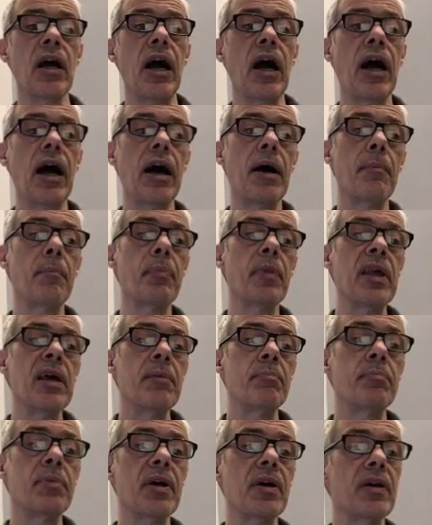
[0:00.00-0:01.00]
um,
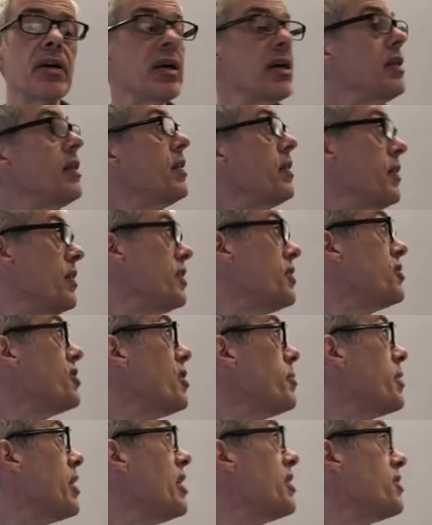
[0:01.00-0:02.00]
but this
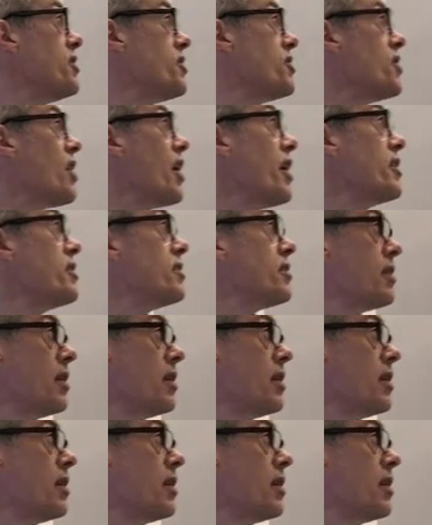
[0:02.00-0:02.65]
termination site